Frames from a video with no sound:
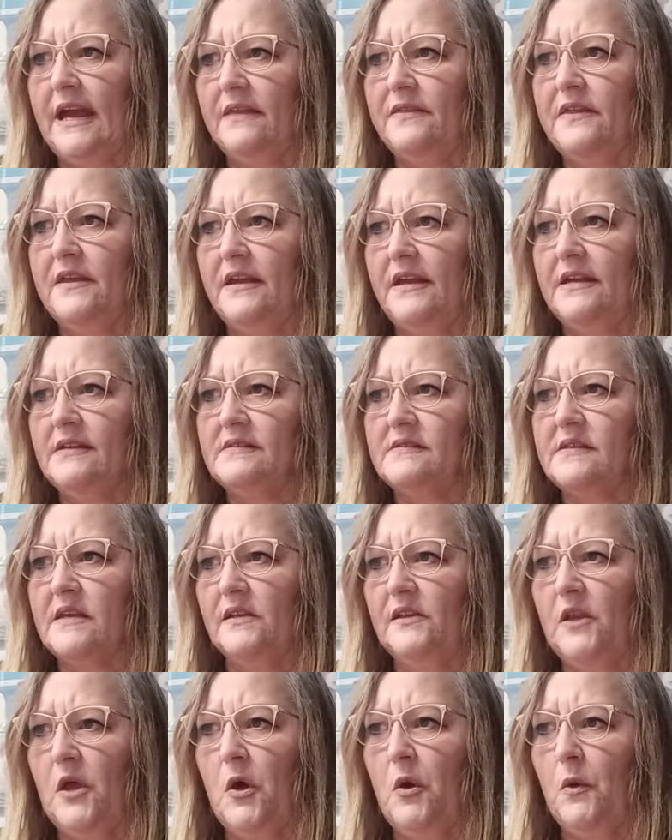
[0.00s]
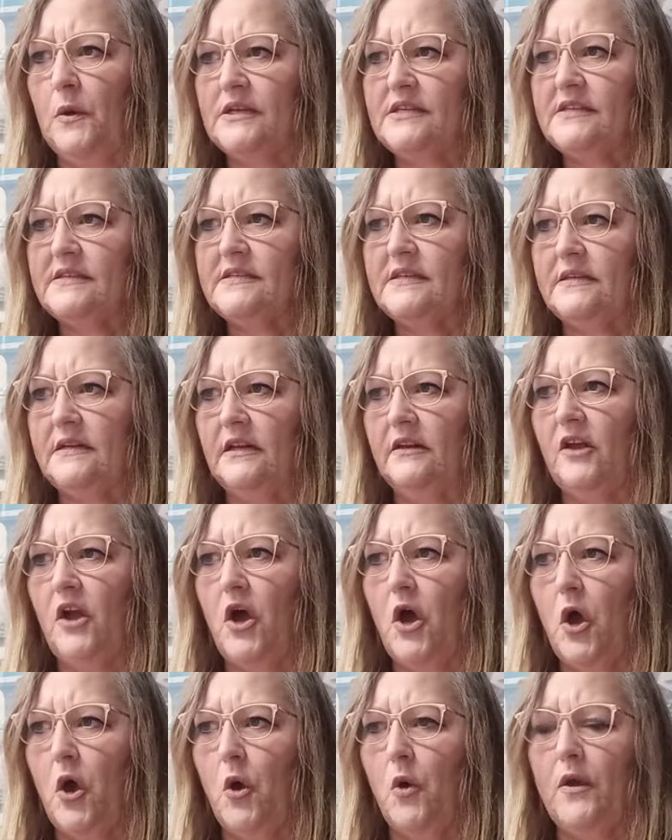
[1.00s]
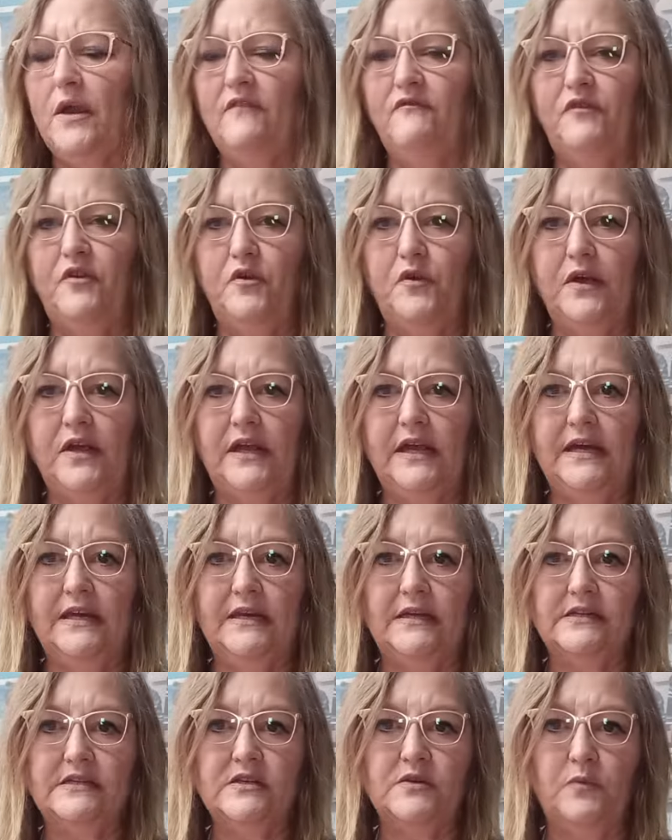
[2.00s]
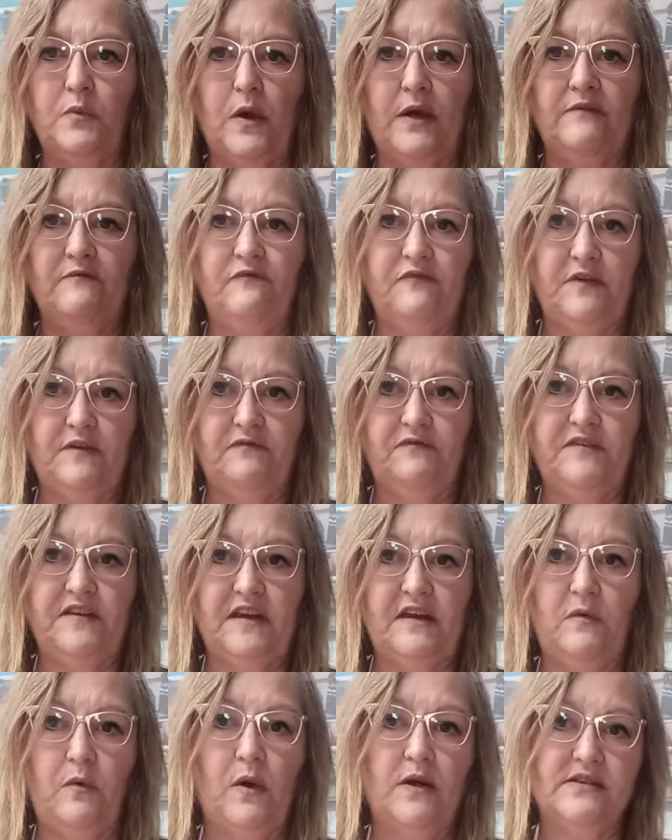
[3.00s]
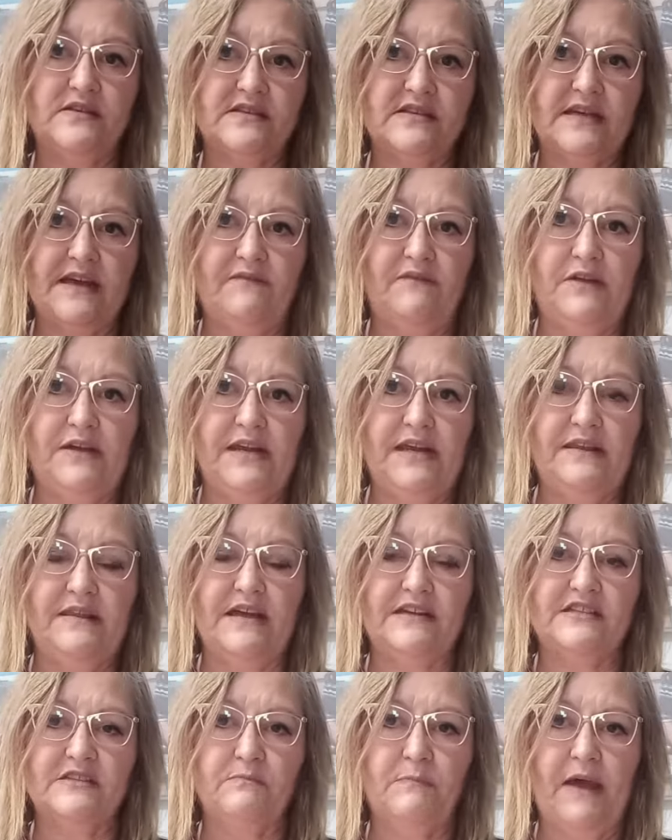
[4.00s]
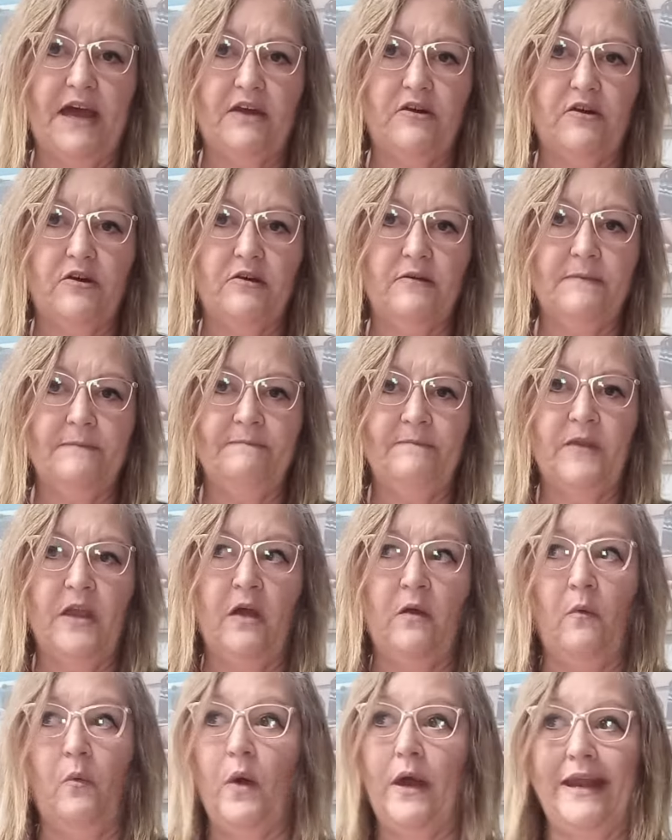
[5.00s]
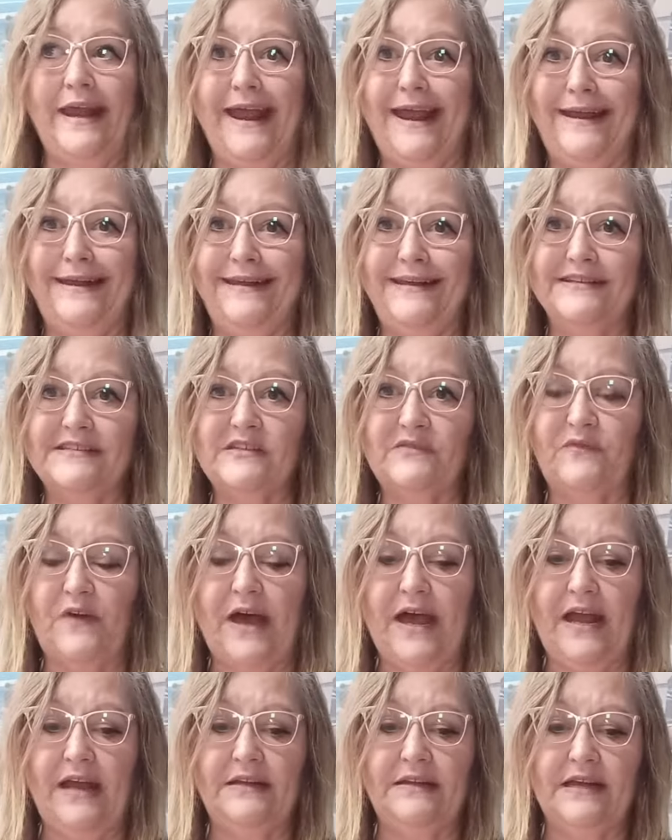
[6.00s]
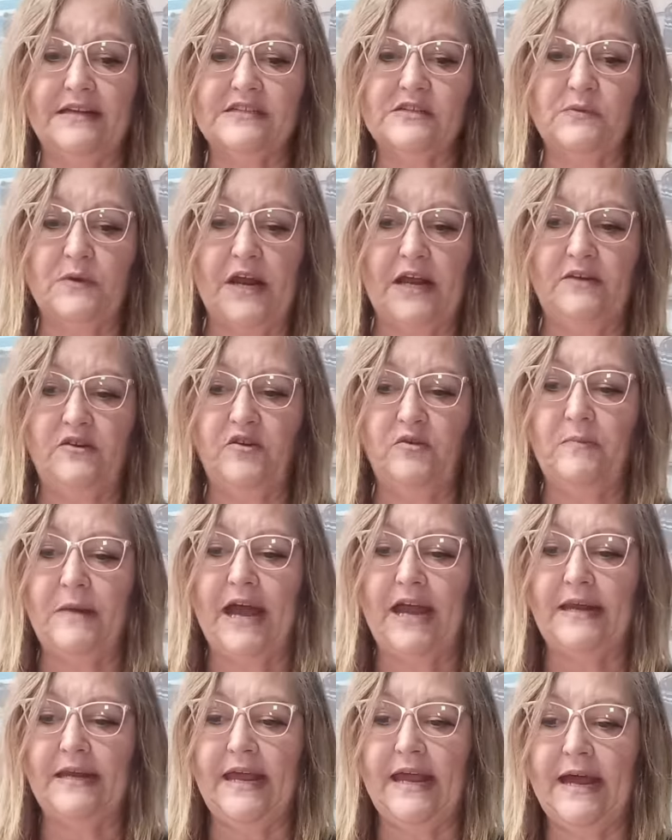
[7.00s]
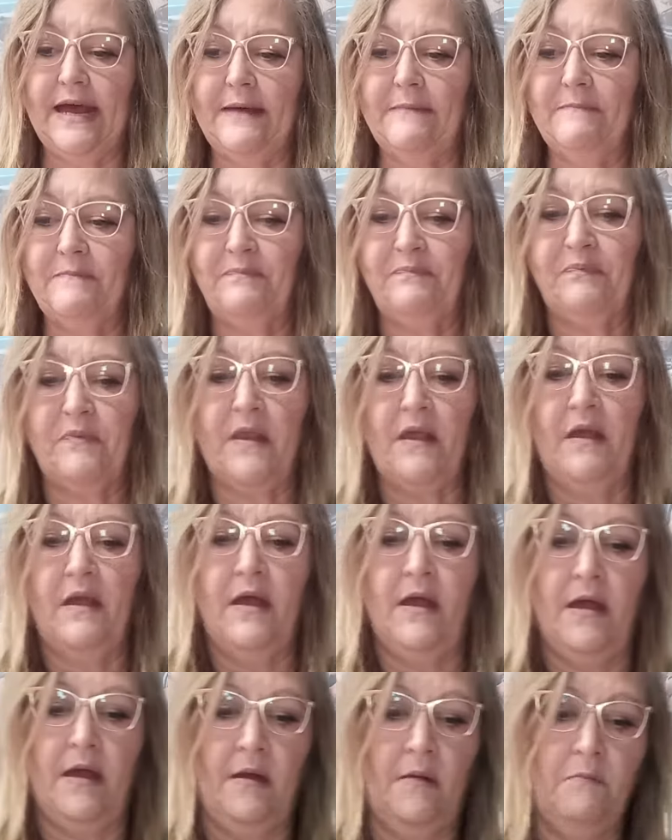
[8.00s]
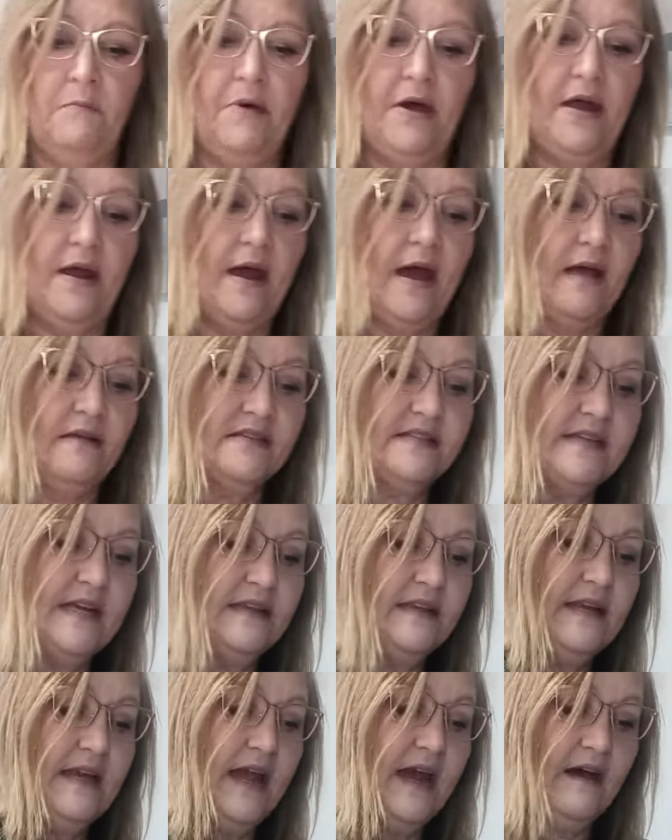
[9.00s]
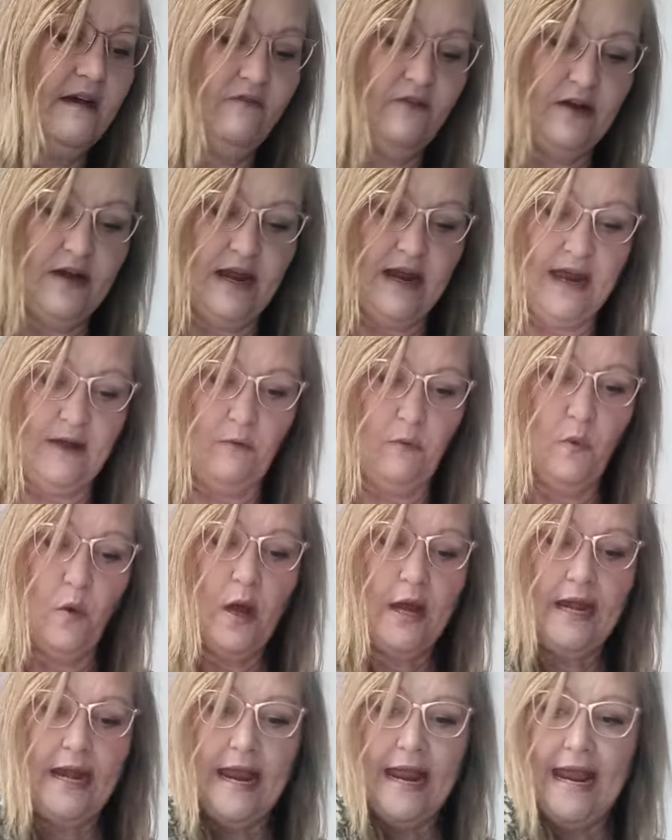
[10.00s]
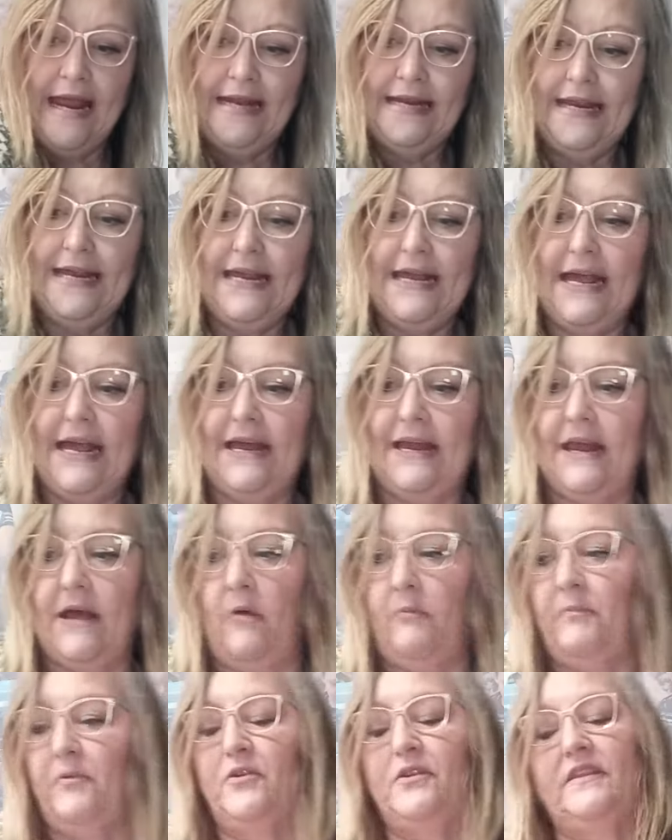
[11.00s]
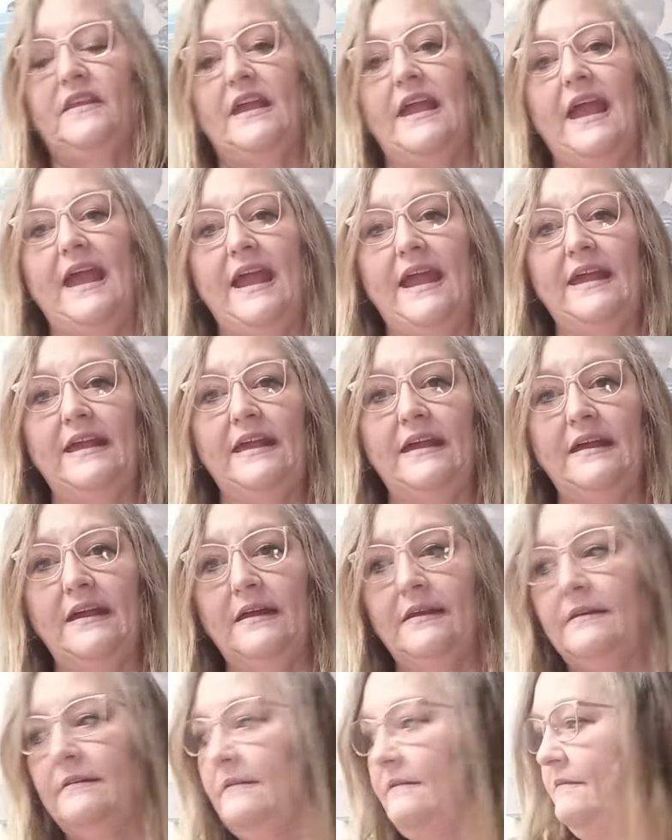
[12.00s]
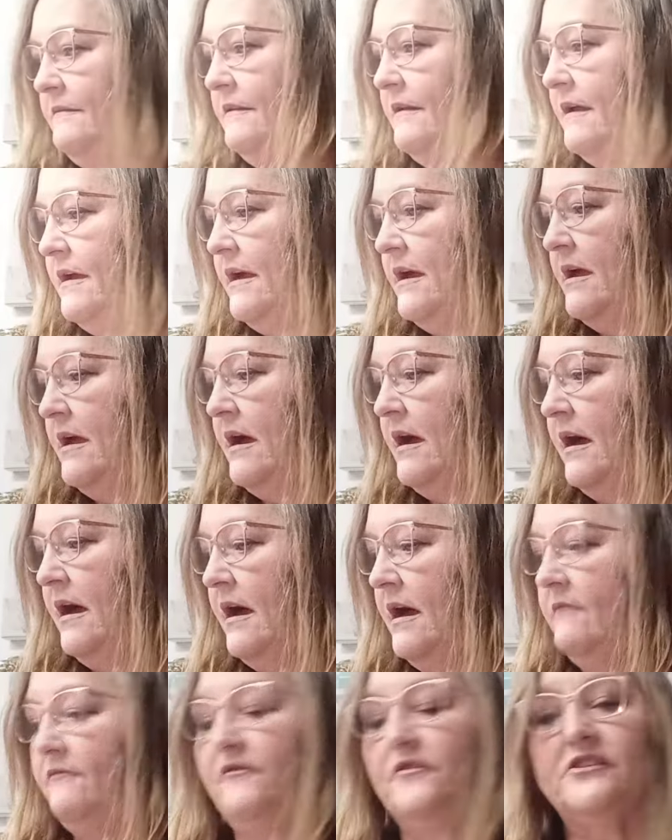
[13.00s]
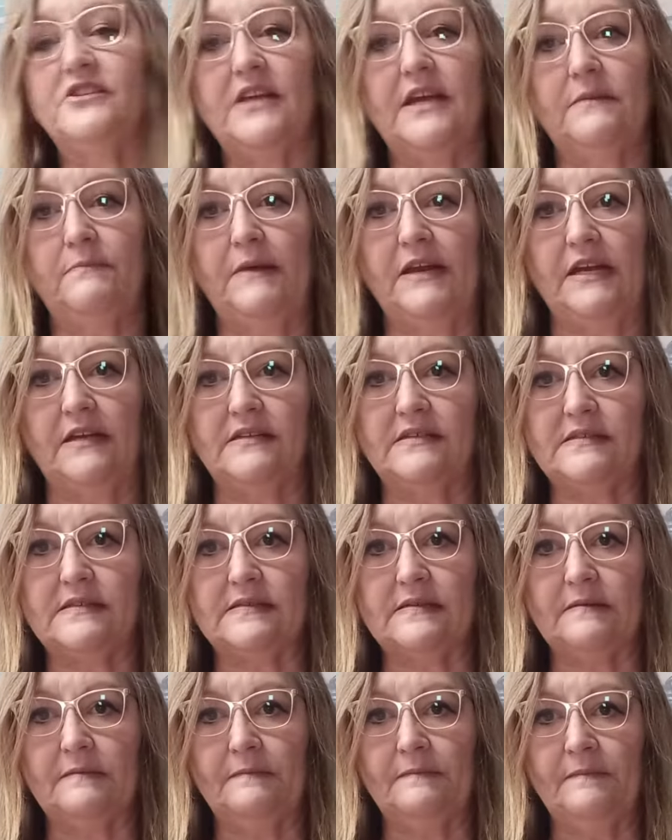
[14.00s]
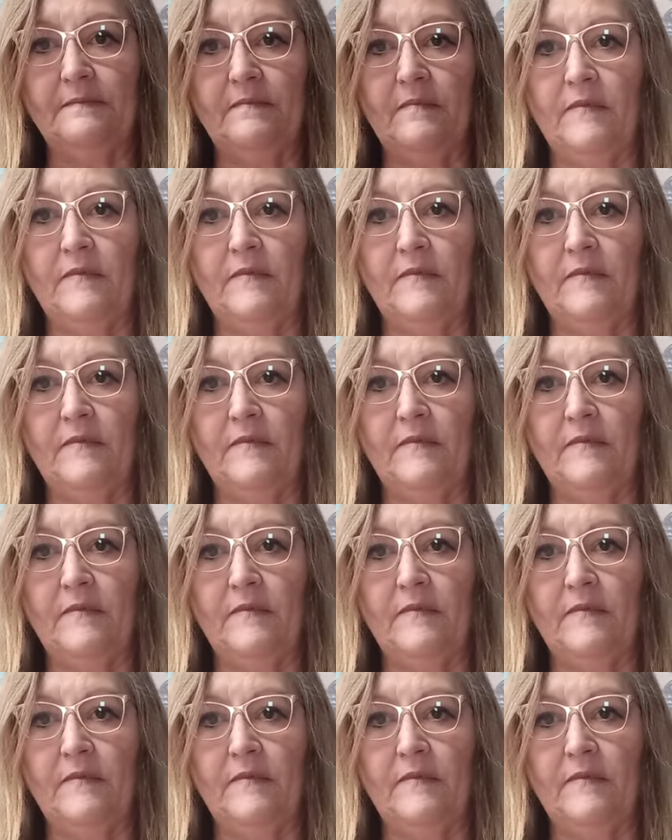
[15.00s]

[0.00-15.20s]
I think, is the lowest it'll go. If you can get it to 150, 170, that's better. 180 is fine. That's what I do mine at. But I'll set the oven at 180 and I'll put the egg in for 10 minutes.